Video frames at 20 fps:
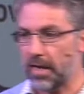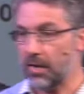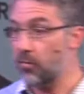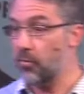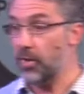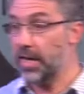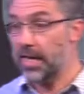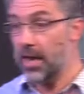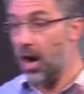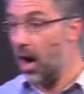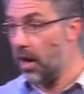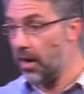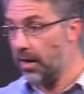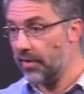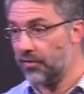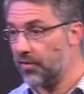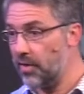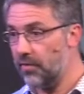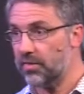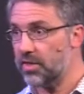
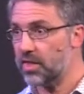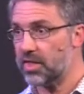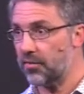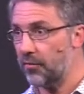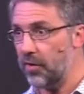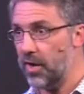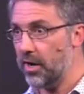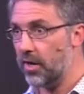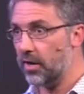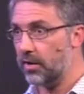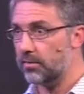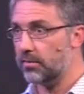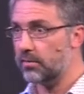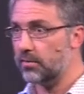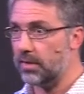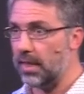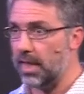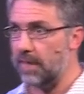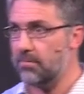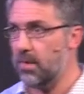regardless of the sphere,
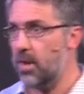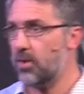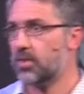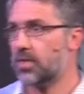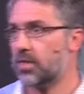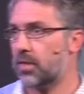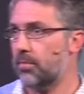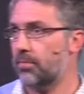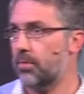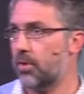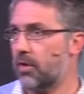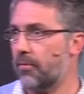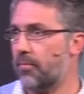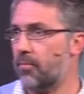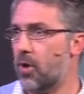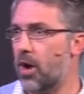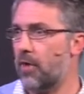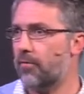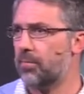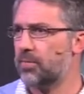right? Most of the book of
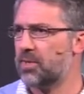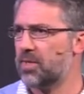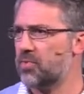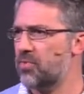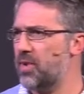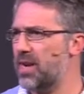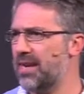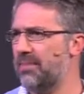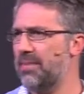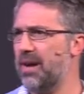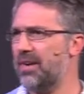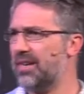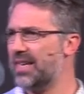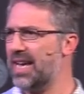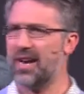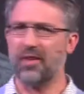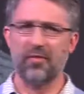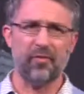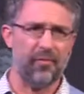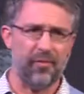Proverbs is written about
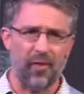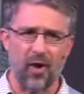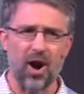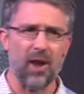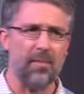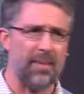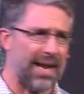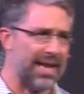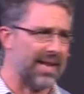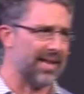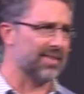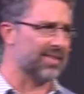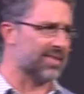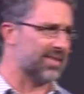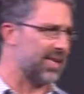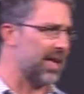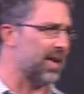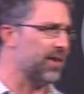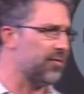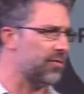kind of farming and
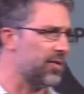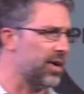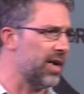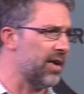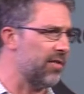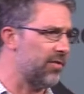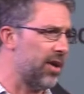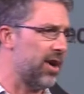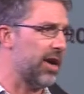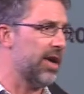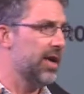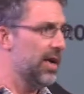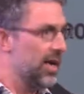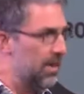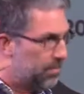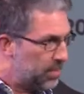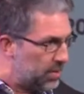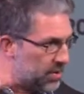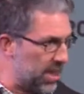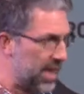stuff, right? A very
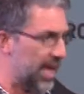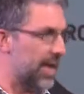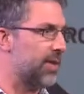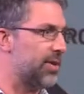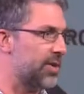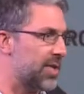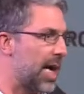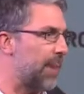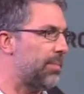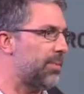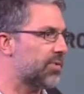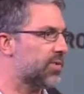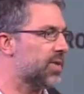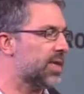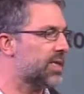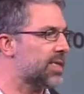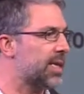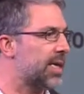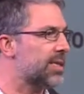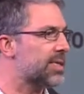particular type of
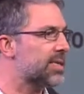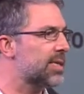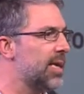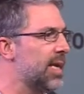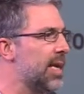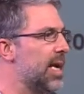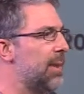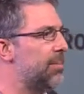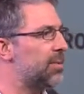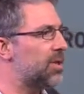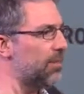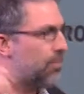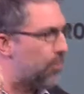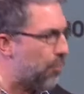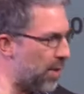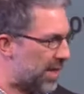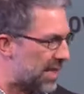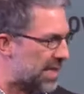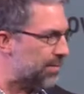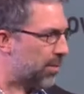success. But the
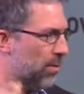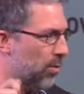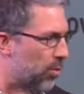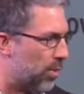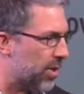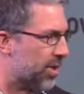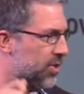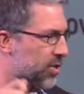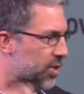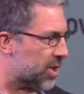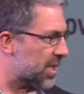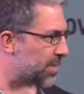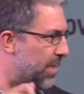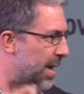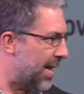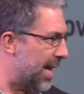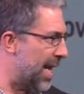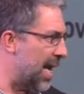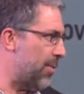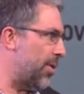principle works just
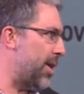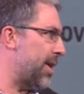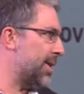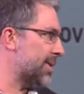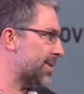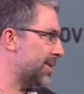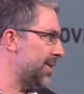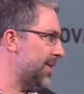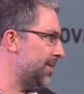about anywhere, doesn't